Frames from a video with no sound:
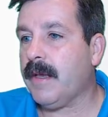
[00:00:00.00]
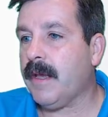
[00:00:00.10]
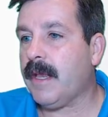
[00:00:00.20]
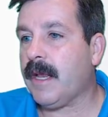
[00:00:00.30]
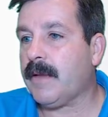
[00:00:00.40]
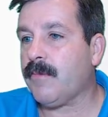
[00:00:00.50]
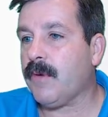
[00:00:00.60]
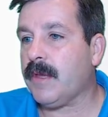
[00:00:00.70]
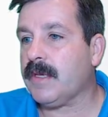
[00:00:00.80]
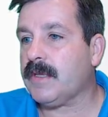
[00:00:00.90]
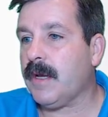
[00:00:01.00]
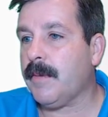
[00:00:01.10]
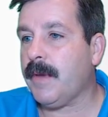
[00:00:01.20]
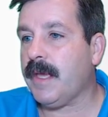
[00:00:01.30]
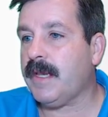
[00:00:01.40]
and I can bring this
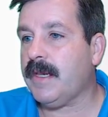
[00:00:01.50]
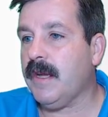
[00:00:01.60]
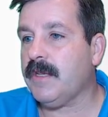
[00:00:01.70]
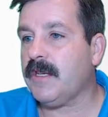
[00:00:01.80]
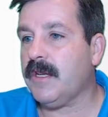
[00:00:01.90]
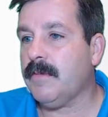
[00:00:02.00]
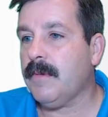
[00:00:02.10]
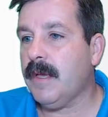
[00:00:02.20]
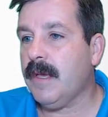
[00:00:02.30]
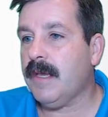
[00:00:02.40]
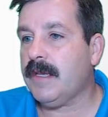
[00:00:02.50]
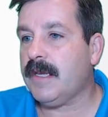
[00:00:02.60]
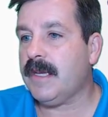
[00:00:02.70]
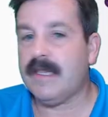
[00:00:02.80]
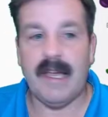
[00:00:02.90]
up and nudge it
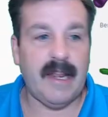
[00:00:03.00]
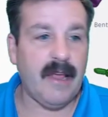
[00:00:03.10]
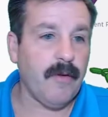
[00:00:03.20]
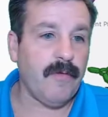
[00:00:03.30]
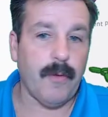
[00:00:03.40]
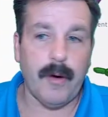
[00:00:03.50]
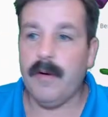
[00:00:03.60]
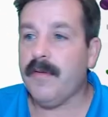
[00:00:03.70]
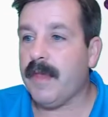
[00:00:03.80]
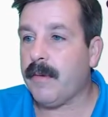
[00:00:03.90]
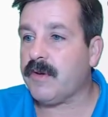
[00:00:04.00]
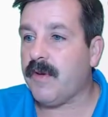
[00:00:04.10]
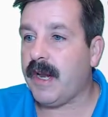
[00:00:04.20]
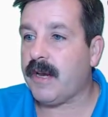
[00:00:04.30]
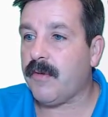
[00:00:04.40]
to get that airfoil that we're
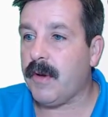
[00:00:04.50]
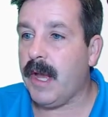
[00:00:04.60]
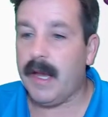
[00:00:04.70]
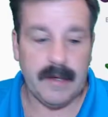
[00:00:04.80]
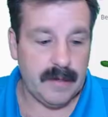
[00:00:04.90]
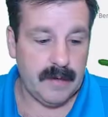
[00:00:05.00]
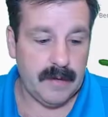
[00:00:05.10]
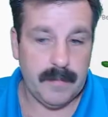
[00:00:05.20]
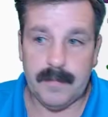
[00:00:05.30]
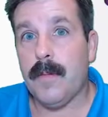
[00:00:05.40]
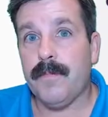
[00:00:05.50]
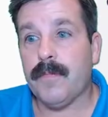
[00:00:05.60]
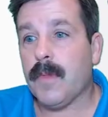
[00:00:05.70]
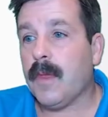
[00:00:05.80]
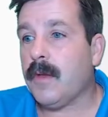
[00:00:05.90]
trying to create.
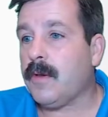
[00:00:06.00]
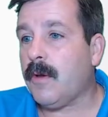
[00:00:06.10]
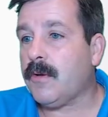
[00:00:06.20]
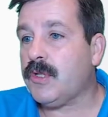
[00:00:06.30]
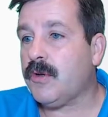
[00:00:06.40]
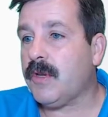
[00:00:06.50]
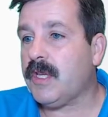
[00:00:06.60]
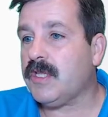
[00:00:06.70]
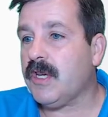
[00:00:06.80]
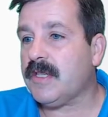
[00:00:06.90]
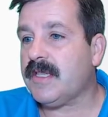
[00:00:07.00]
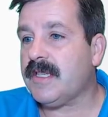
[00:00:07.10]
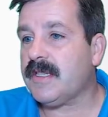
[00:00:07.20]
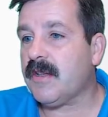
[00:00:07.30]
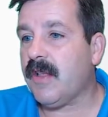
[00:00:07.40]
Notice you can adjust
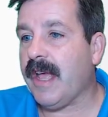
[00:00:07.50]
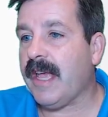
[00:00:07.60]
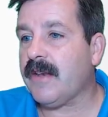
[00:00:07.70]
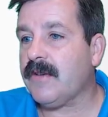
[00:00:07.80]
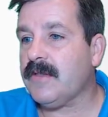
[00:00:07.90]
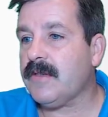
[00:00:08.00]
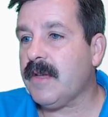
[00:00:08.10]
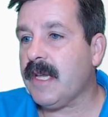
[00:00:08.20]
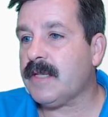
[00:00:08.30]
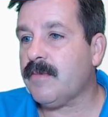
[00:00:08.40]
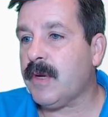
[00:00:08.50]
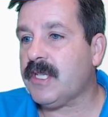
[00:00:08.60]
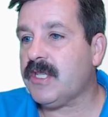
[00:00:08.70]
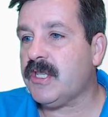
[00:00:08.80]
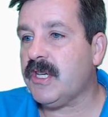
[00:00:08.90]
these little handles as
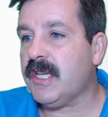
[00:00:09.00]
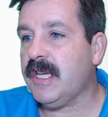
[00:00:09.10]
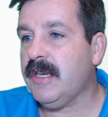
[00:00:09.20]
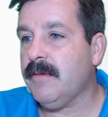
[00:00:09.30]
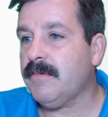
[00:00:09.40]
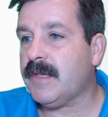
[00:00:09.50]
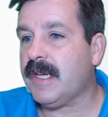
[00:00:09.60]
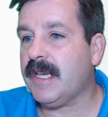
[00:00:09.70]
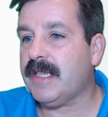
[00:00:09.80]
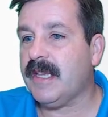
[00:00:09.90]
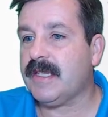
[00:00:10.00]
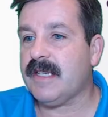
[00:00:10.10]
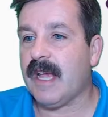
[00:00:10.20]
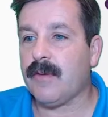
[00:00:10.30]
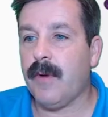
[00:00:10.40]
much as you need to get it the
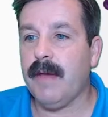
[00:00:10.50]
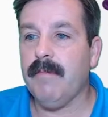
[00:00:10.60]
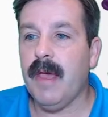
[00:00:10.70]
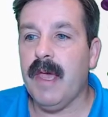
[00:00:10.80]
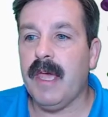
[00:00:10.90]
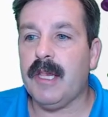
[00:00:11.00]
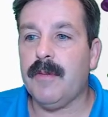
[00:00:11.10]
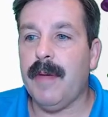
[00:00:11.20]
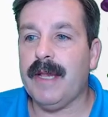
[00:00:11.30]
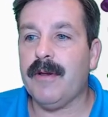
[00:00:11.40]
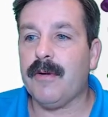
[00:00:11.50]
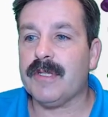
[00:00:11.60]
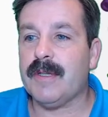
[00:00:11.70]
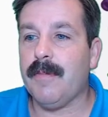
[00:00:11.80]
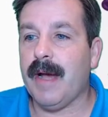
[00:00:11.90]
exact way, and you may
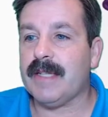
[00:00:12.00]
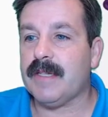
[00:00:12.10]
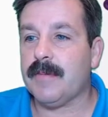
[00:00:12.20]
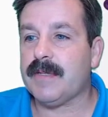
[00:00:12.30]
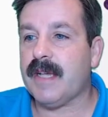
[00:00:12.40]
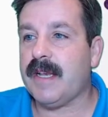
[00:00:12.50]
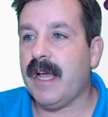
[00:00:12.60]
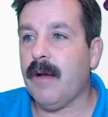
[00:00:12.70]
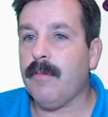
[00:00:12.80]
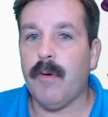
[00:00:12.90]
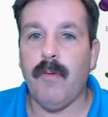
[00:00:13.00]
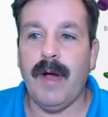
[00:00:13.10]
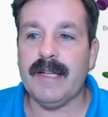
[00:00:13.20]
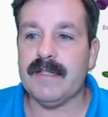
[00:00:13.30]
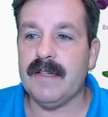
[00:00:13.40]
notice that mine's upside down, but
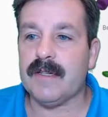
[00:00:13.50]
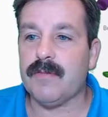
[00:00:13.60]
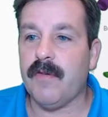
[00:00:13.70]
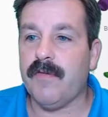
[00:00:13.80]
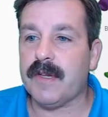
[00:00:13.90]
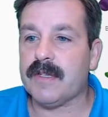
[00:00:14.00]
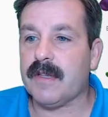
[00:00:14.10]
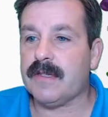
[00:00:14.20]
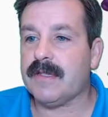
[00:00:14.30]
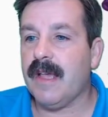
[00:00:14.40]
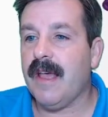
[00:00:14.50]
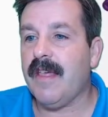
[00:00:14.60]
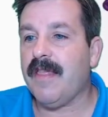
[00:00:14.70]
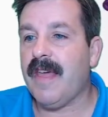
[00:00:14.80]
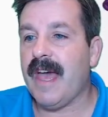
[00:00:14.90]
watch this. We'll fix
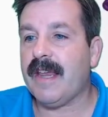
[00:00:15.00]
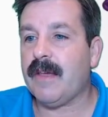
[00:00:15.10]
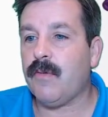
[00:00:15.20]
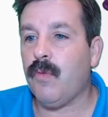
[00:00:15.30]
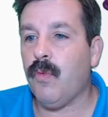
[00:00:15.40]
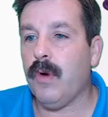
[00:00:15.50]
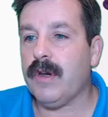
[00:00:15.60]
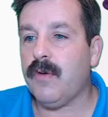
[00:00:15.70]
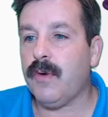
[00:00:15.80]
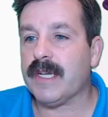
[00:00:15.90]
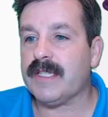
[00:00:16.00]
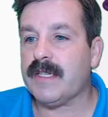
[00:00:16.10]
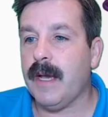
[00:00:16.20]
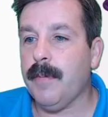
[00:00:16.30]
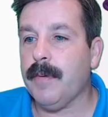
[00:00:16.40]
that in one quick
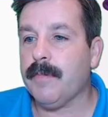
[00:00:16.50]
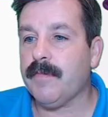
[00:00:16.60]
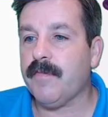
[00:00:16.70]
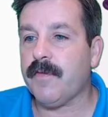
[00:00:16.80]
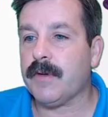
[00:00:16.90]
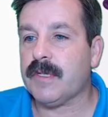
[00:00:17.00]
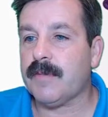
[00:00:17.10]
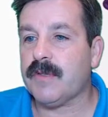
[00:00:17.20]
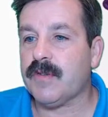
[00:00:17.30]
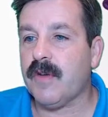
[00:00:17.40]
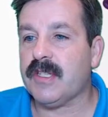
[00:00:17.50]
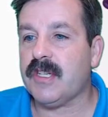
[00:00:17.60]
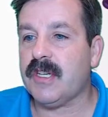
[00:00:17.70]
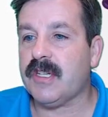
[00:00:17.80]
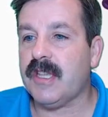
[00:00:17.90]
step. First, I'm
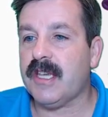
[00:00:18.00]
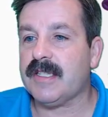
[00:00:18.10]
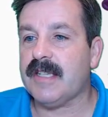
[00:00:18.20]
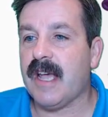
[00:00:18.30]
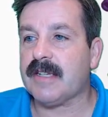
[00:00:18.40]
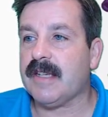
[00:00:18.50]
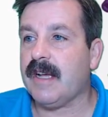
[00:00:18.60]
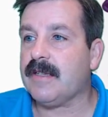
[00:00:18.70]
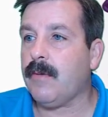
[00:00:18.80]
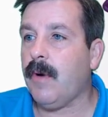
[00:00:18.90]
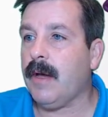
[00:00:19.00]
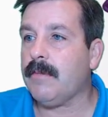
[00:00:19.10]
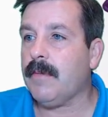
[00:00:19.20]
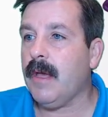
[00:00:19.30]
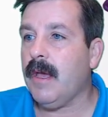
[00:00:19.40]
stretching it to the exact size I want,
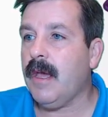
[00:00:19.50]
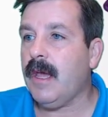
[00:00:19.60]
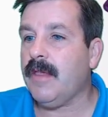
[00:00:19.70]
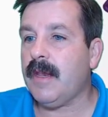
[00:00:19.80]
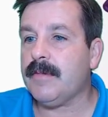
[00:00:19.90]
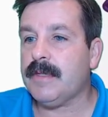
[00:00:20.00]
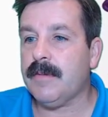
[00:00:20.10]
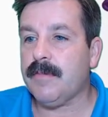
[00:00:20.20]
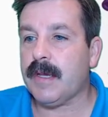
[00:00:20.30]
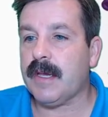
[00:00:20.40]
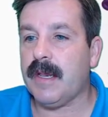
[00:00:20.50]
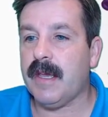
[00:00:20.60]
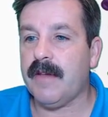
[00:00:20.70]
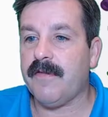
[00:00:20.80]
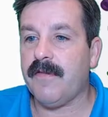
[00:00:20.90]
and then I'm simply going to
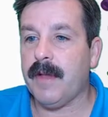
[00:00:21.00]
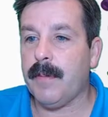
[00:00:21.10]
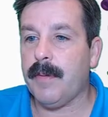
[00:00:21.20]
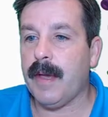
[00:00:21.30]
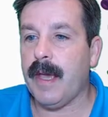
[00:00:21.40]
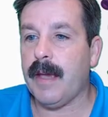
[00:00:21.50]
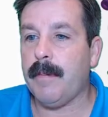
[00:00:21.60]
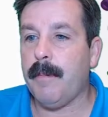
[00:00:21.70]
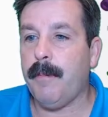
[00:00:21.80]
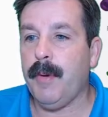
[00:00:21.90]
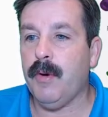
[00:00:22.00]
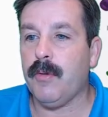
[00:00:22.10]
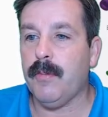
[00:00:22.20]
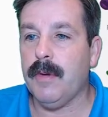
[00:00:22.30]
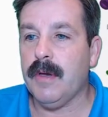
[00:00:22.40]
hit flip, and
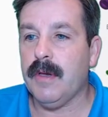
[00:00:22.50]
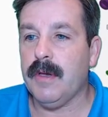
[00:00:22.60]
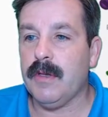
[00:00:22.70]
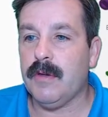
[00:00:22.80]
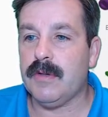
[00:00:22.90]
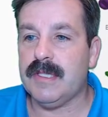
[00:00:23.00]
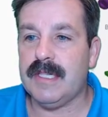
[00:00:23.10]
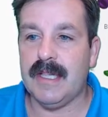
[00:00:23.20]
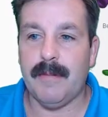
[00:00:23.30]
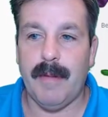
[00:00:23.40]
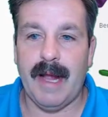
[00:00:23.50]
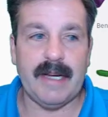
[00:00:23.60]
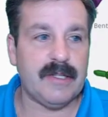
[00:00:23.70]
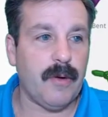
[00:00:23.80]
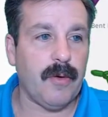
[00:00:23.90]
boom, you can see that mine
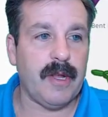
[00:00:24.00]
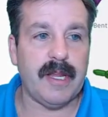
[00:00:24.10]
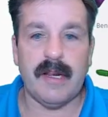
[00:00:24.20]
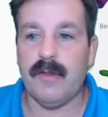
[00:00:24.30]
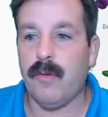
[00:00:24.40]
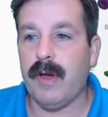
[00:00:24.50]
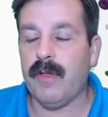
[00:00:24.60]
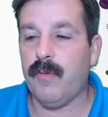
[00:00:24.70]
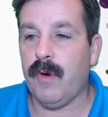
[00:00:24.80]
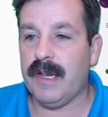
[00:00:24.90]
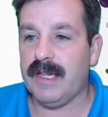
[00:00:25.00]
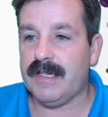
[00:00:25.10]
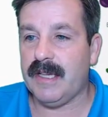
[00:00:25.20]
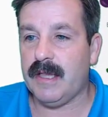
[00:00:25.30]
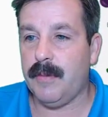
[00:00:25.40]
is oriented the way the one
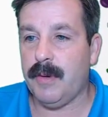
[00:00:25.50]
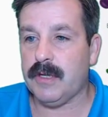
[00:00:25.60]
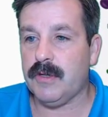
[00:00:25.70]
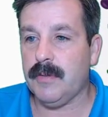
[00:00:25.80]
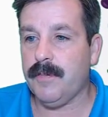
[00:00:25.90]
is in the picture.